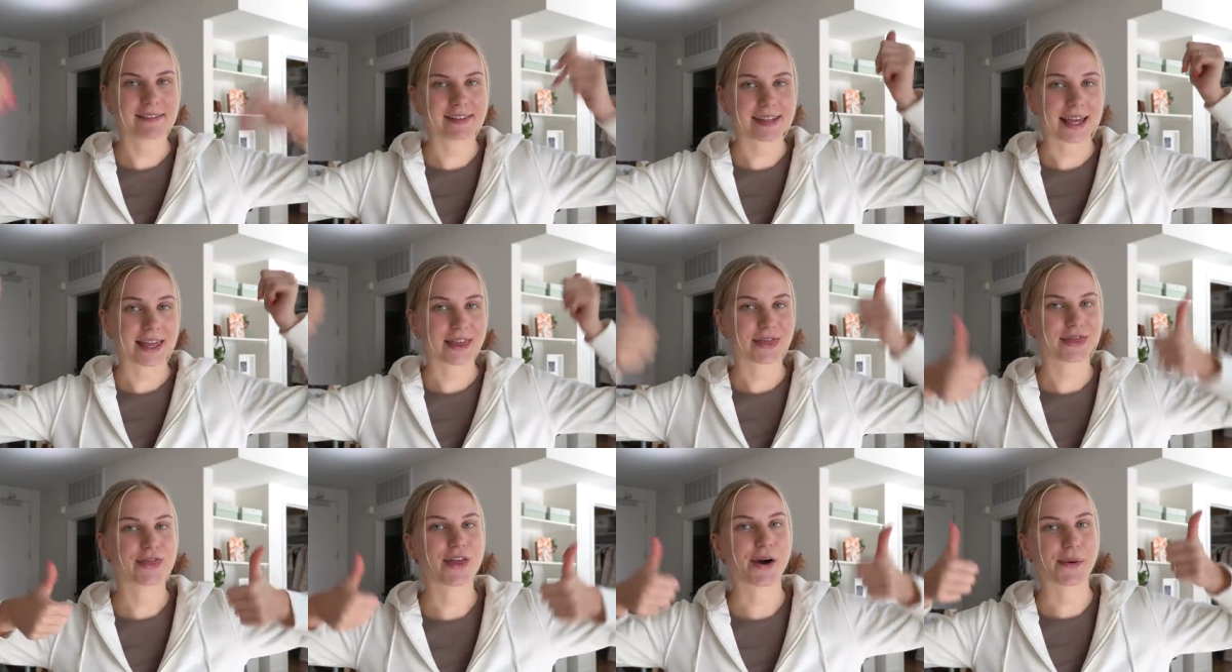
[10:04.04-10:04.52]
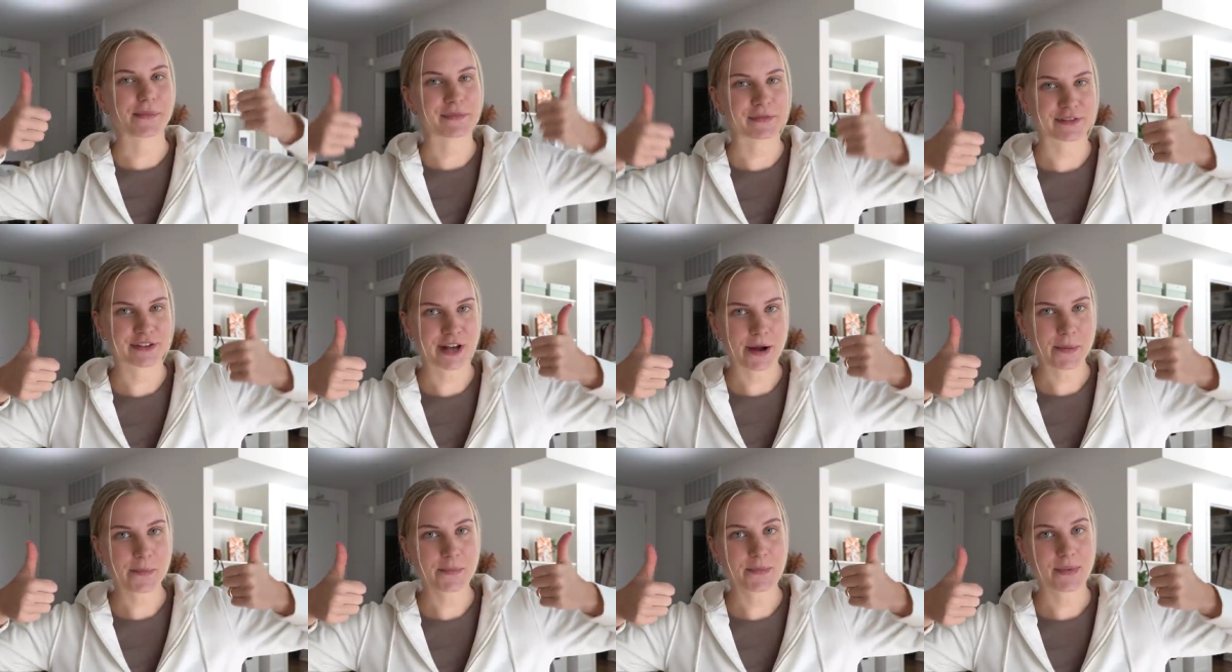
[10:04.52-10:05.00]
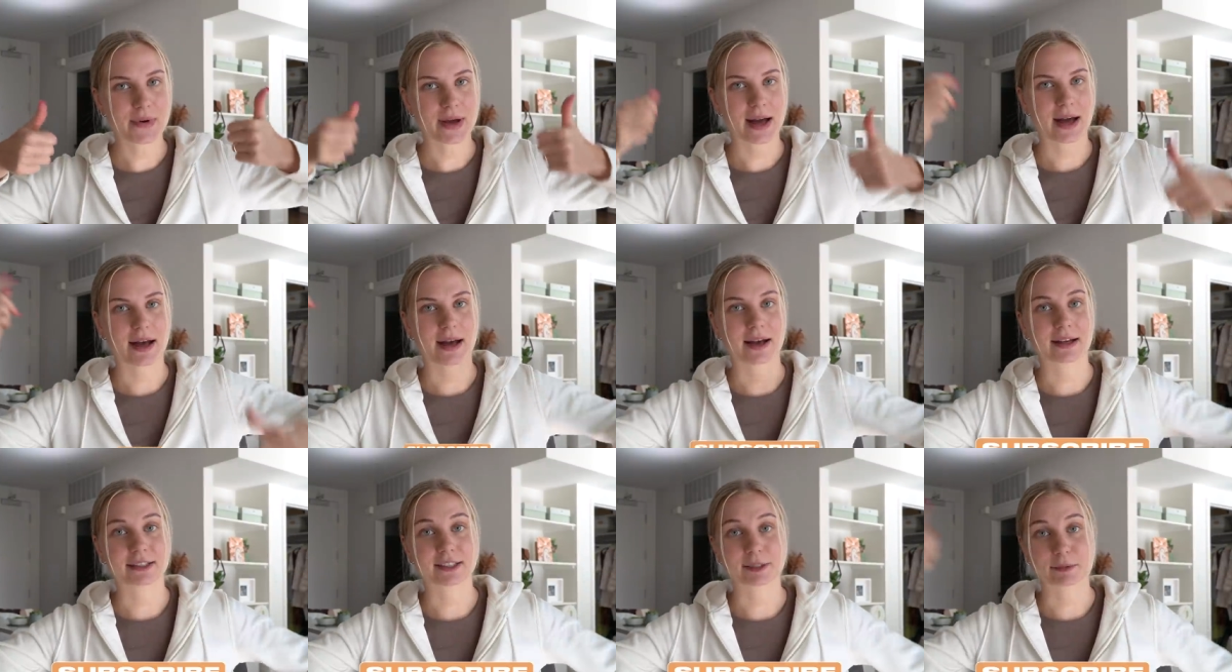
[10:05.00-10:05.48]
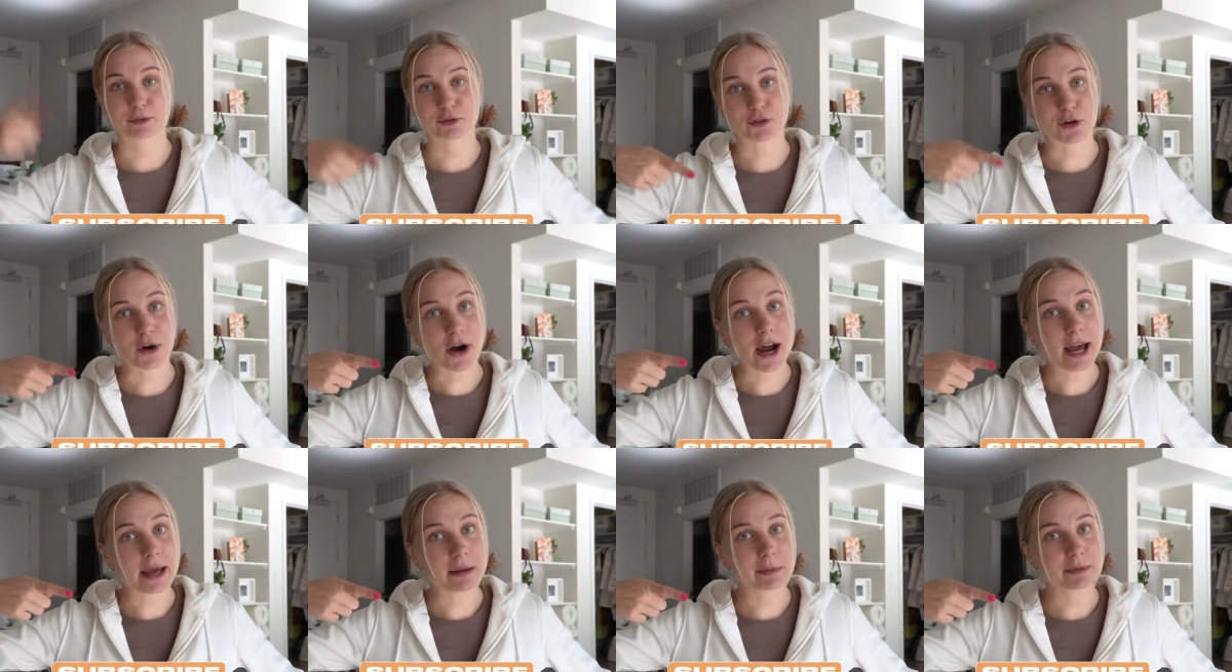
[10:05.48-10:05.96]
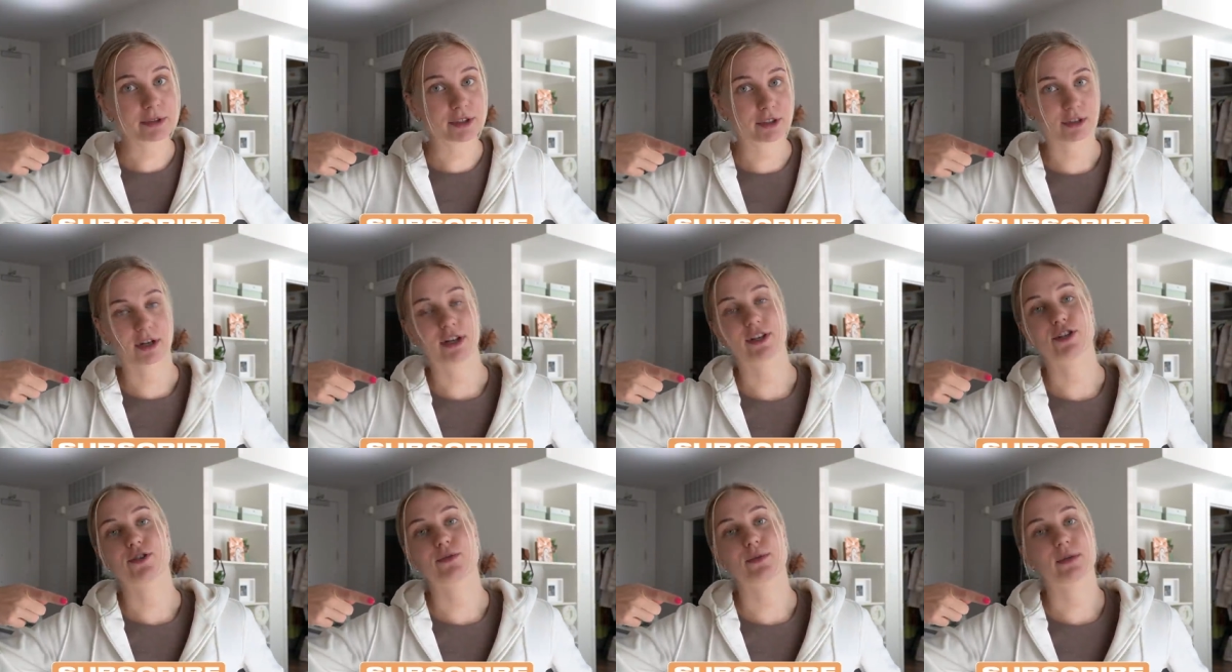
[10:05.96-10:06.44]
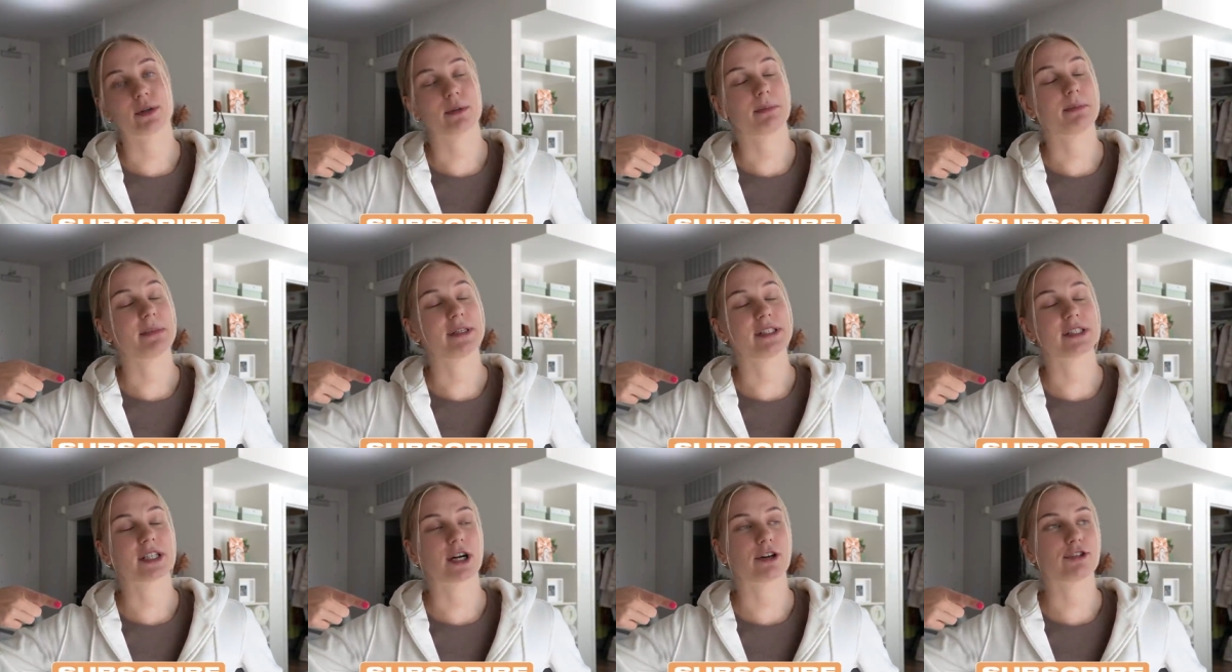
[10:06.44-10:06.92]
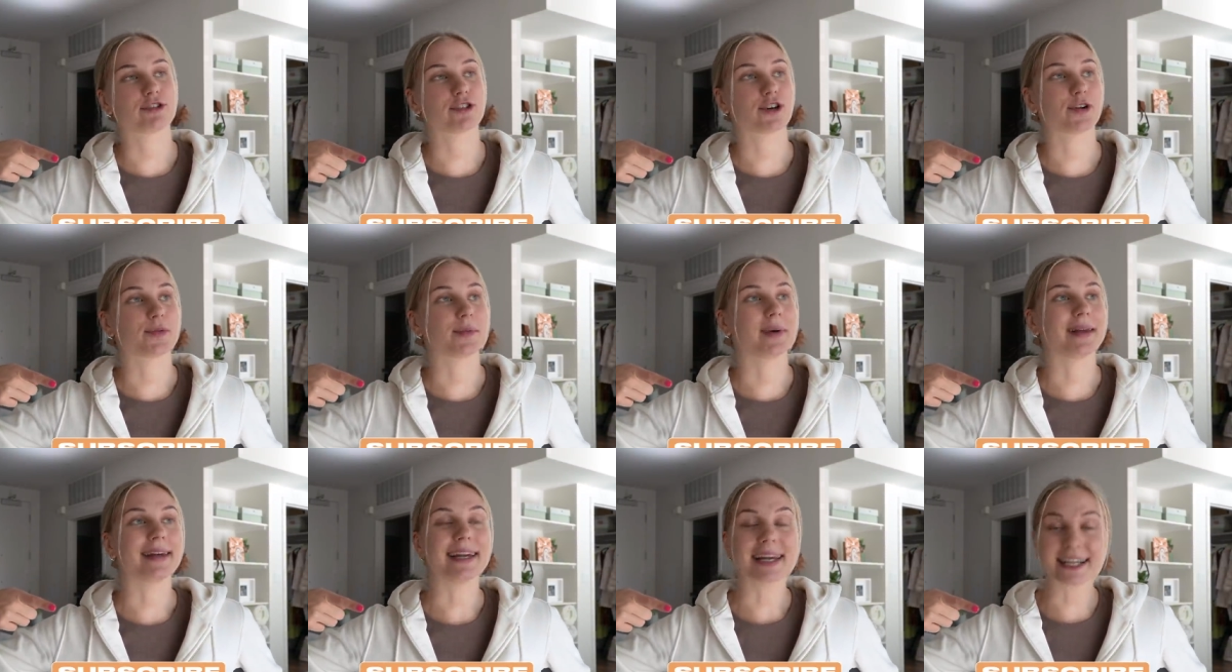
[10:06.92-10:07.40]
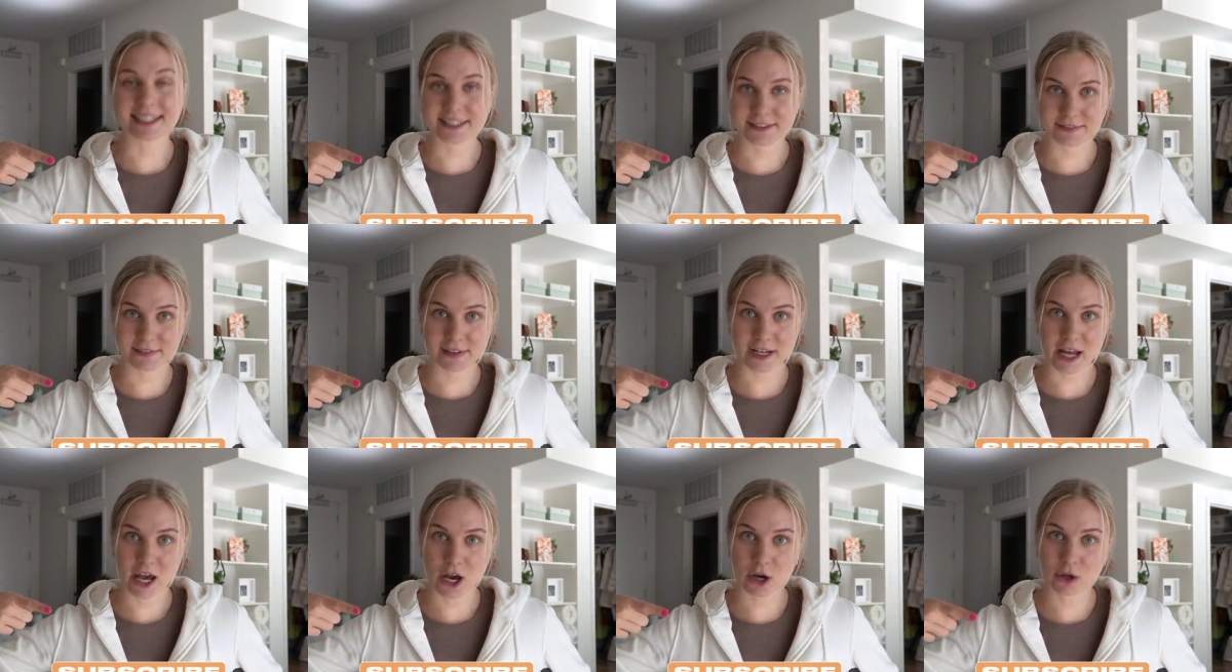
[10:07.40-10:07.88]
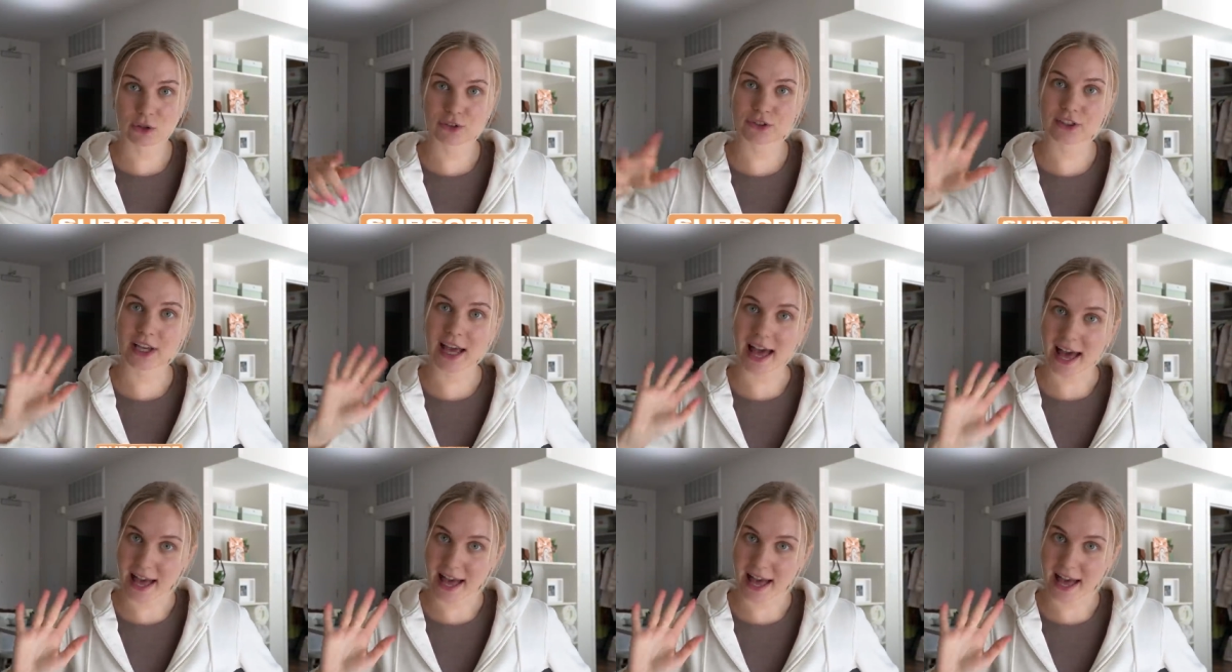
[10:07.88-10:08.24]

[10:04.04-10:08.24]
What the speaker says: give it a thumbs up, subscribe so that you wouldn't miss out on my next videos,